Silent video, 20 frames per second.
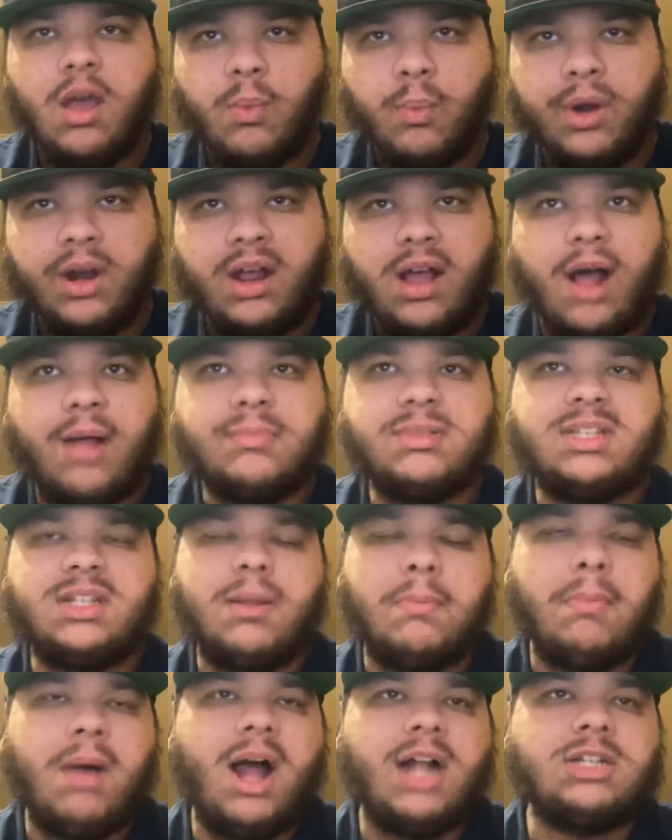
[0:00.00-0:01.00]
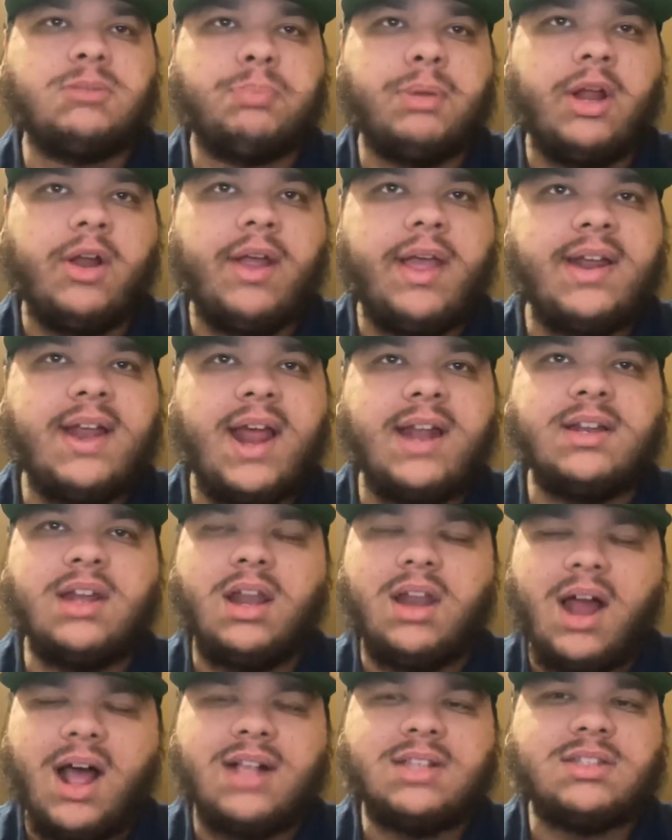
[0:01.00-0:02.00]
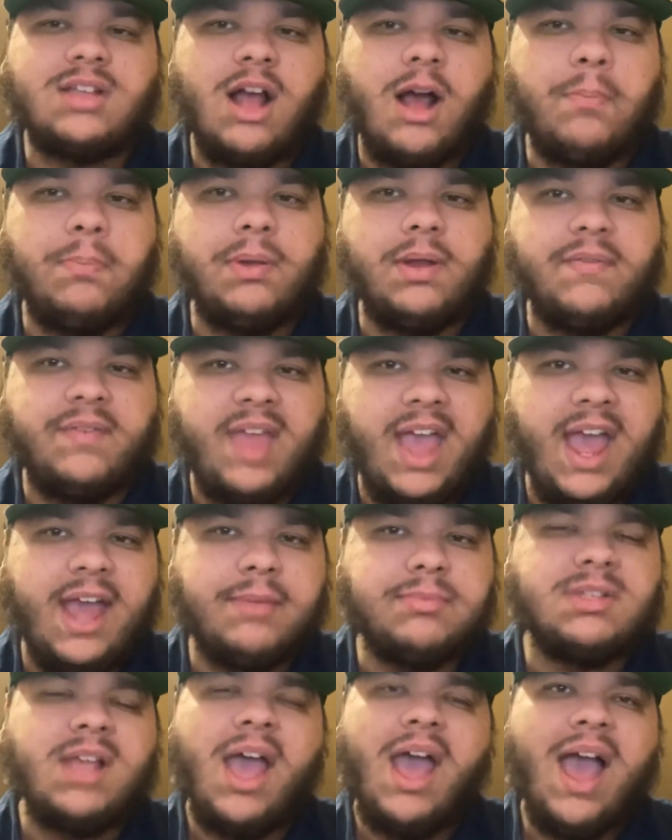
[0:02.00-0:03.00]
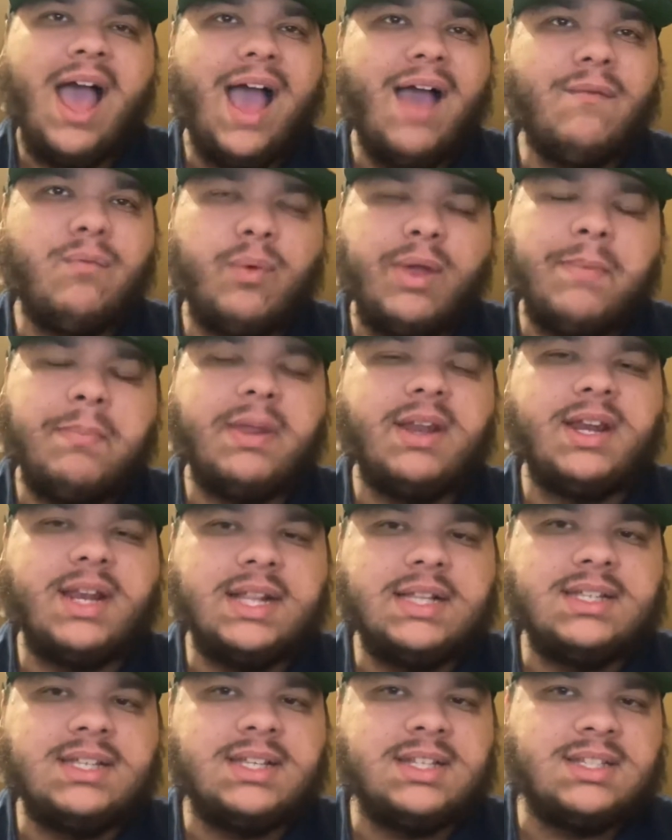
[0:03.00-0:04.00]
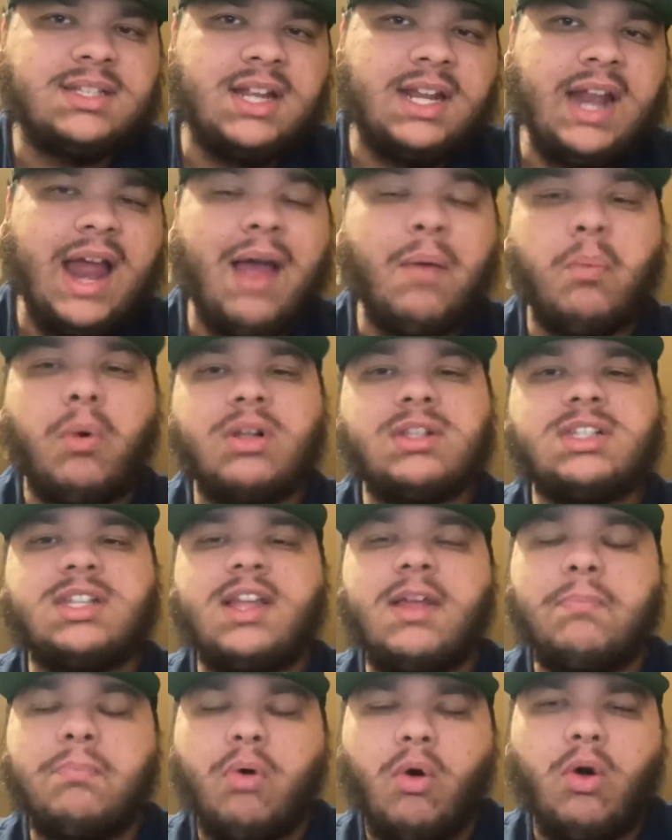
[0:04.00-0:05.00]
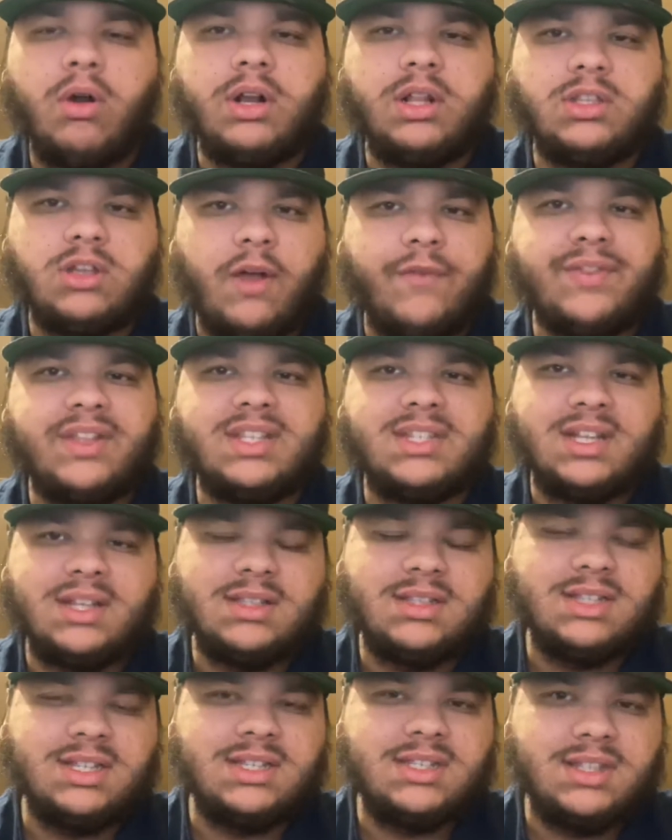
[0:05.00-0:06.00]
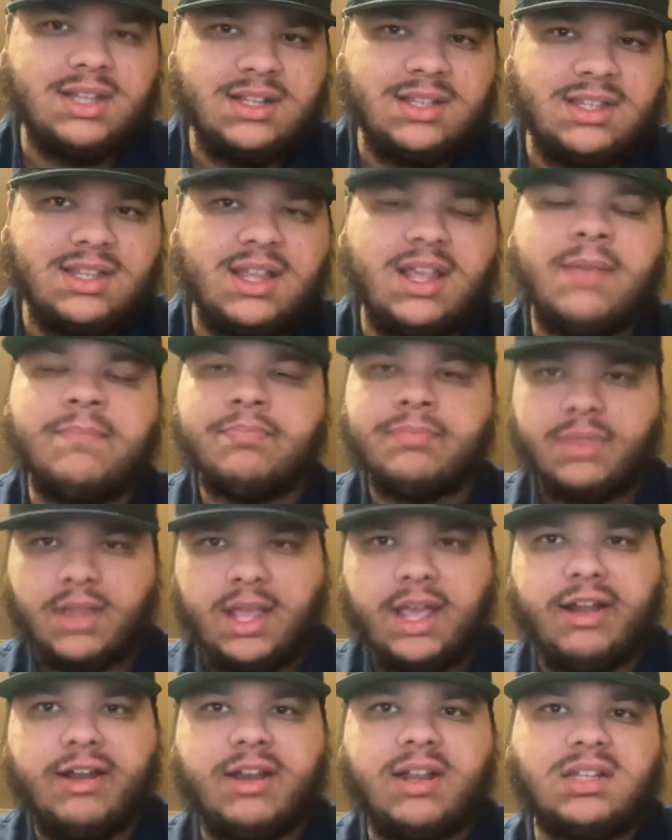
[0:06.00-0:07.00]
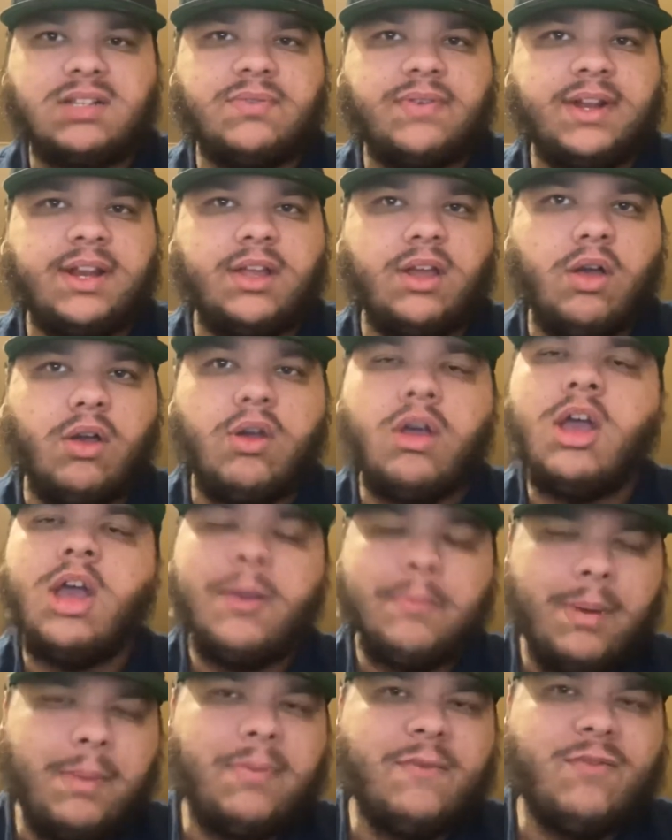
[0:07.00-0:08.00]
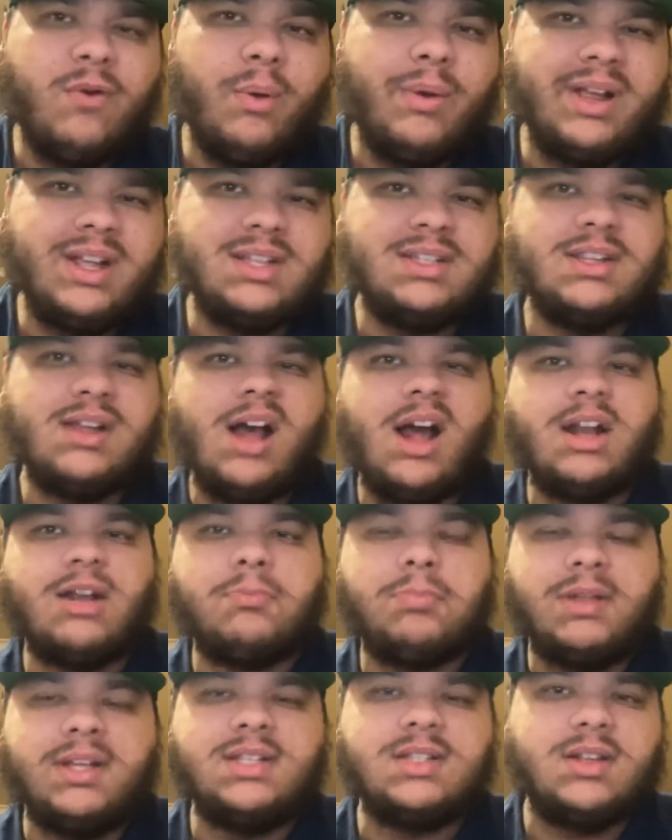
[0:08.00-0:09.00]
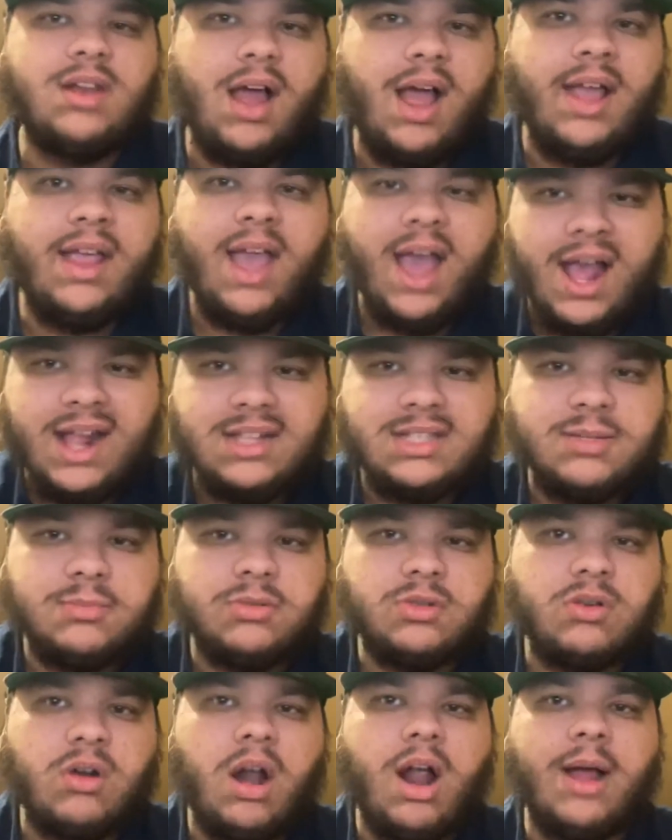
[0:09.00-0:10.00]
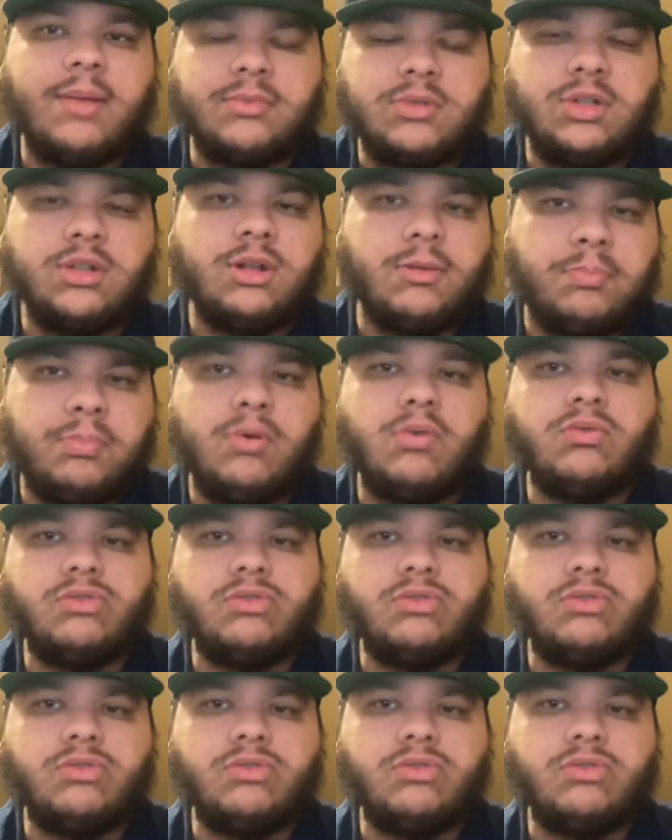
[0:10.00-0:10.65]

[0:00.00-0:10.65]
when it comes to the March period and the last couple of games, have we been consistent, and what's the importance of this consistency in this video? But before we get started, please like and subscribe to the Bull